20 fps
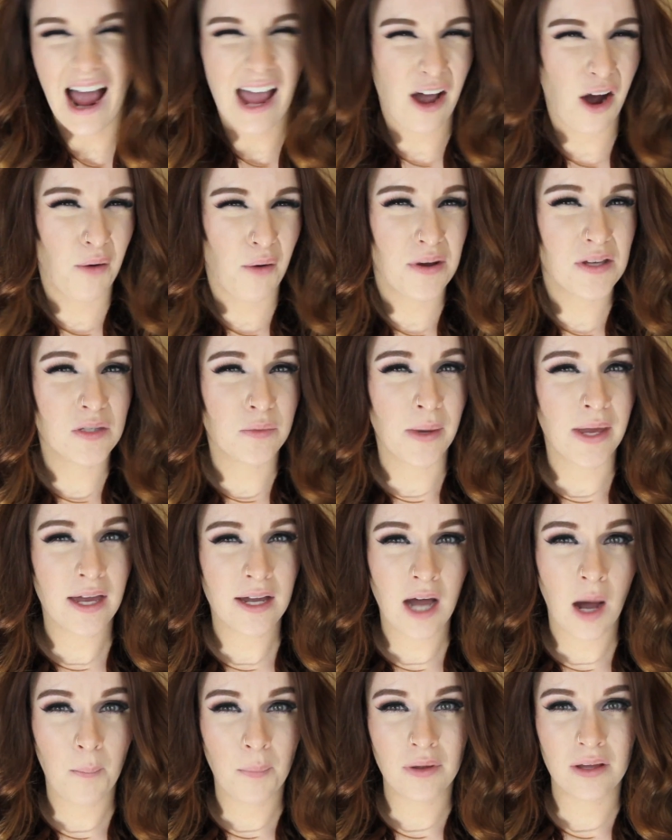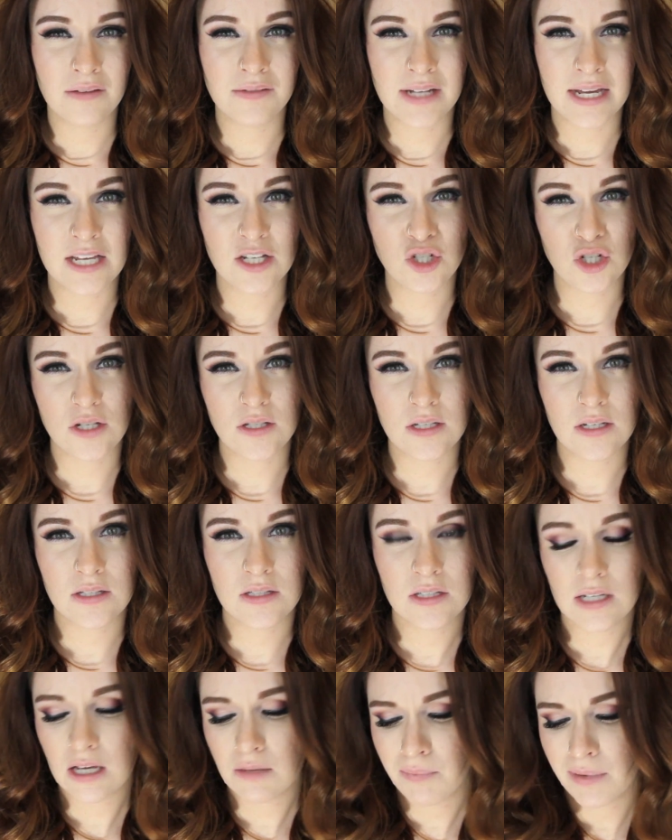I always wait a couple of days just to
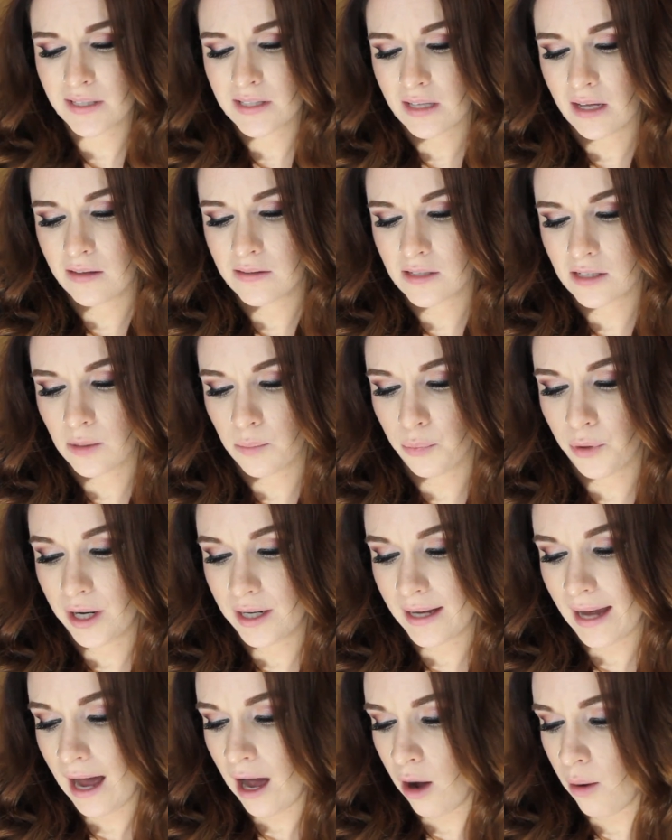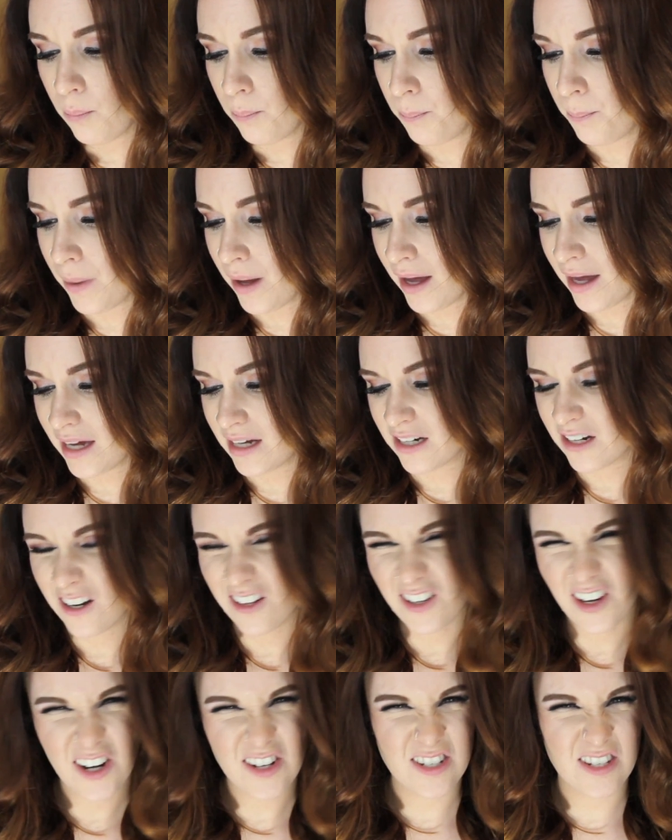see if my skin's gonna break out, but
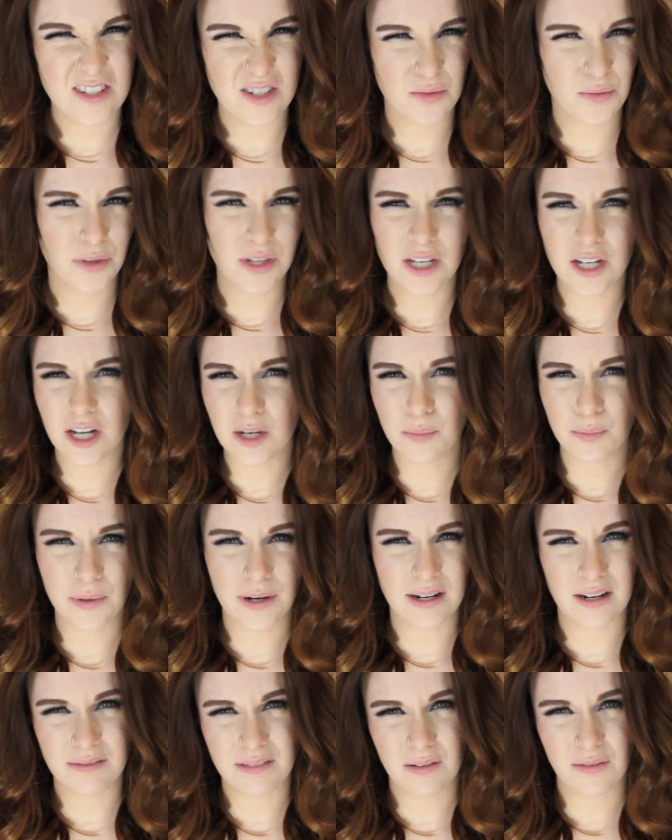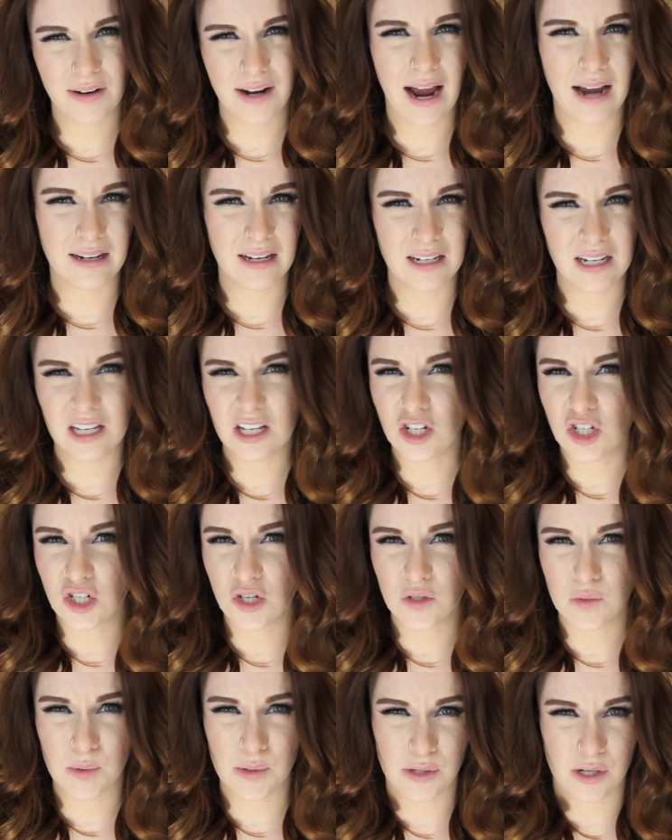Nars is a really good brand. I've never had any
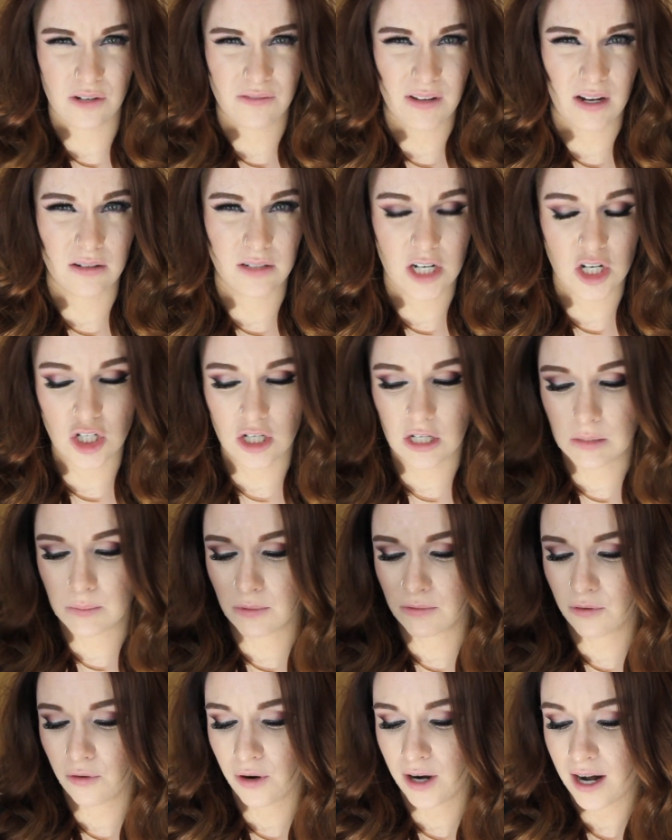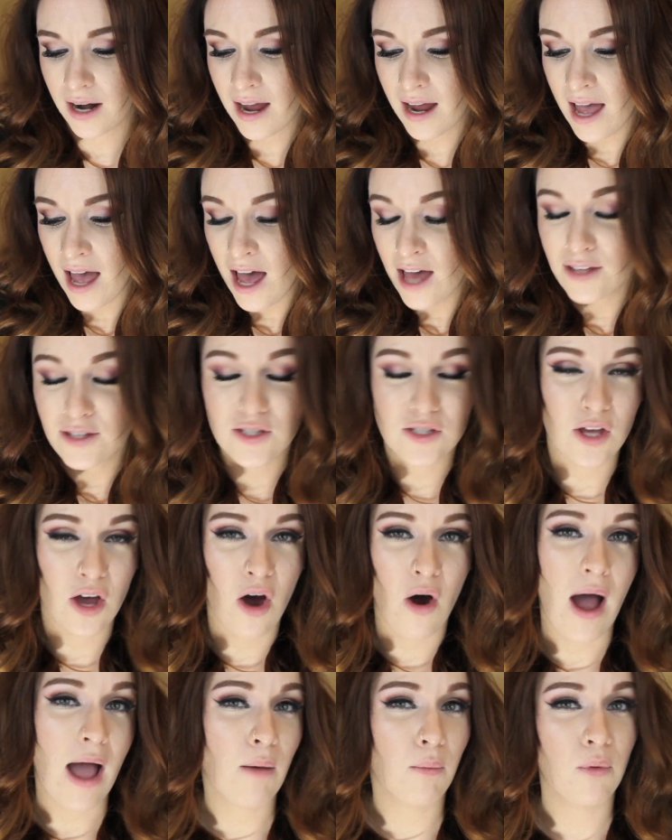issues with their foundations before.
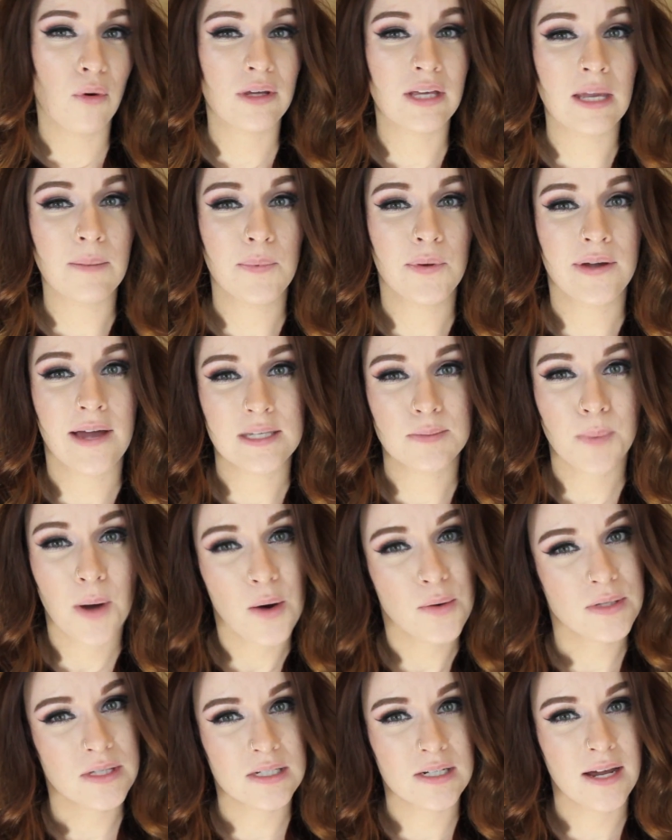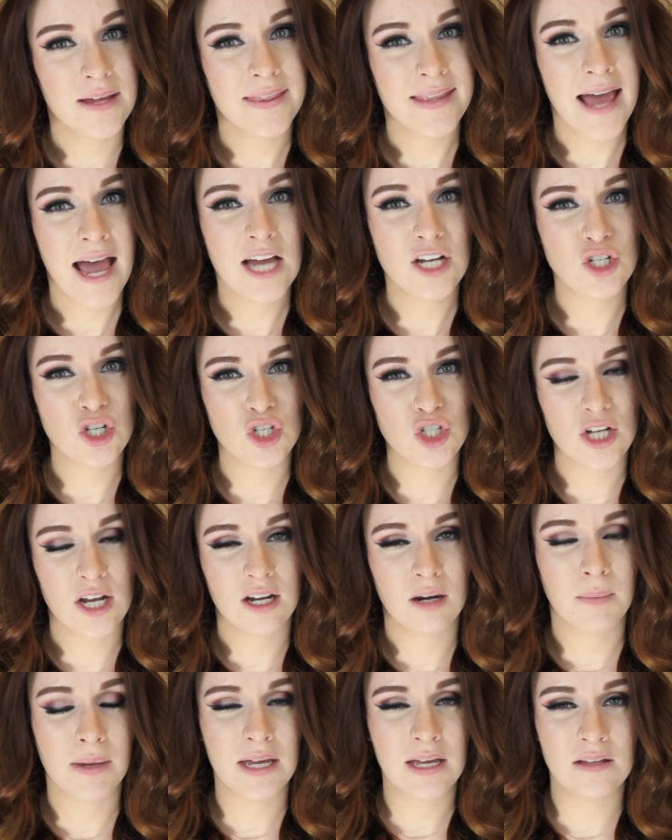So I will keep you guys posted on that. Just
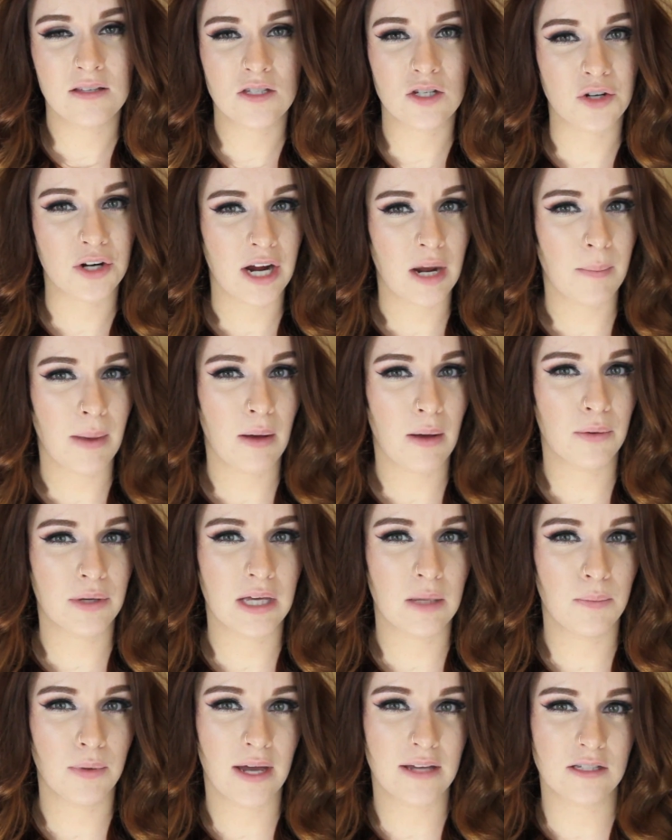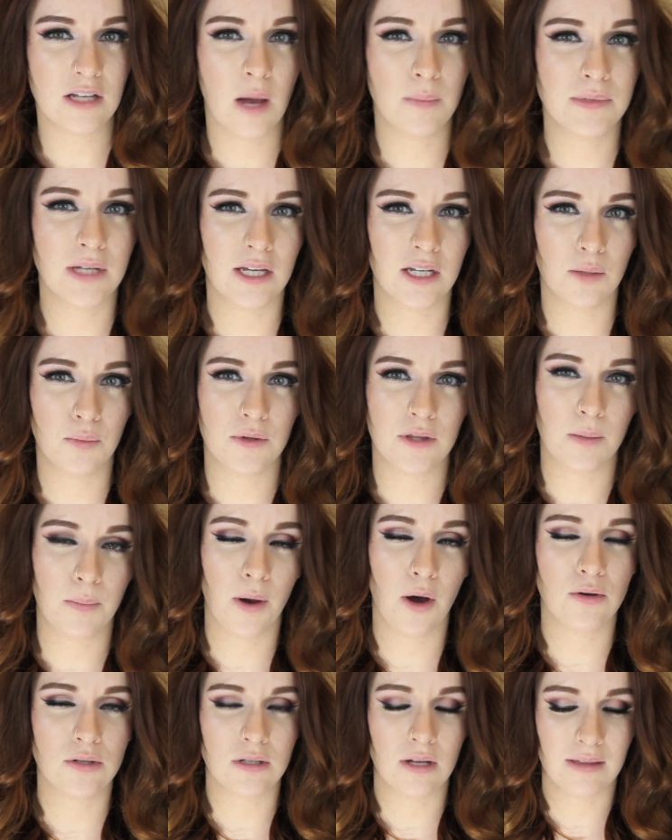check on my Instagram. I will keep you guys updated with a
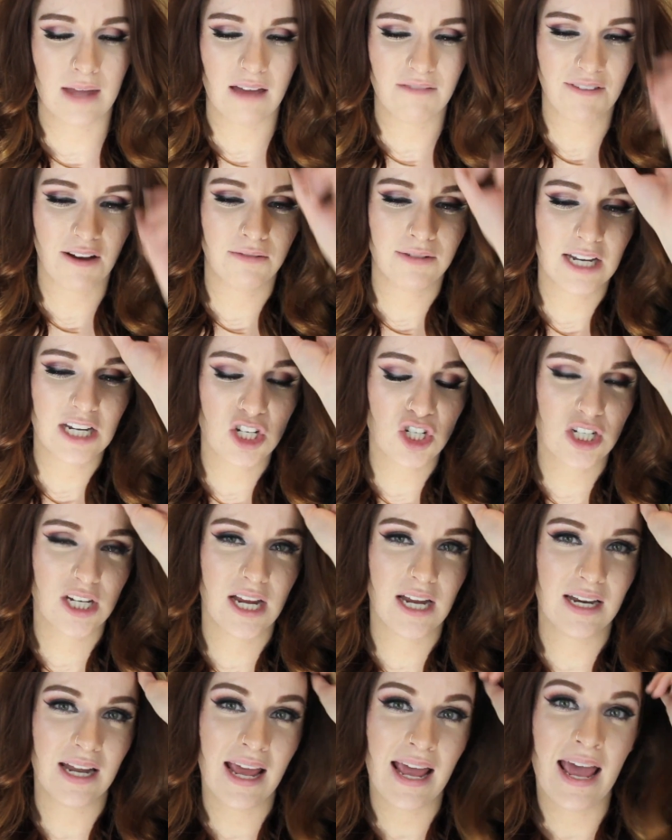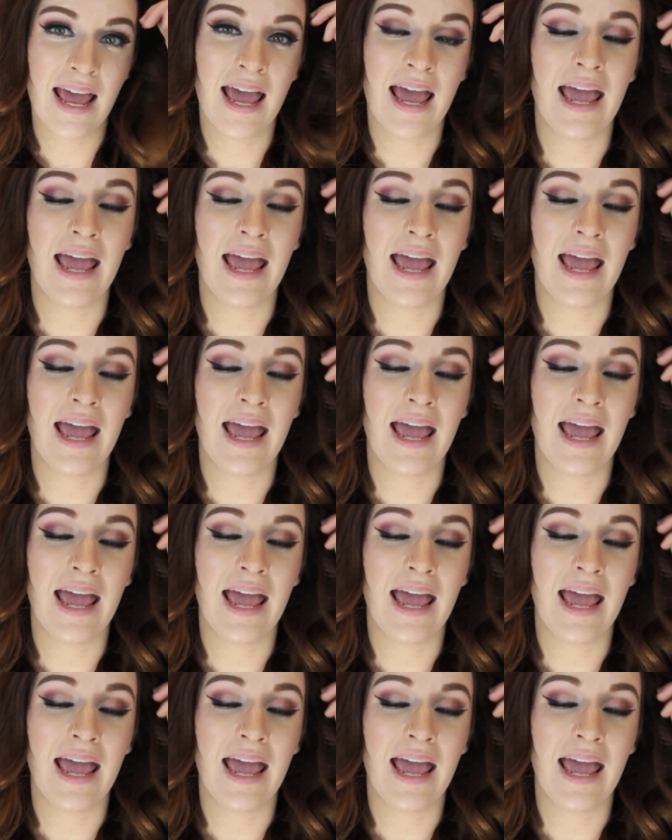post on that foundation.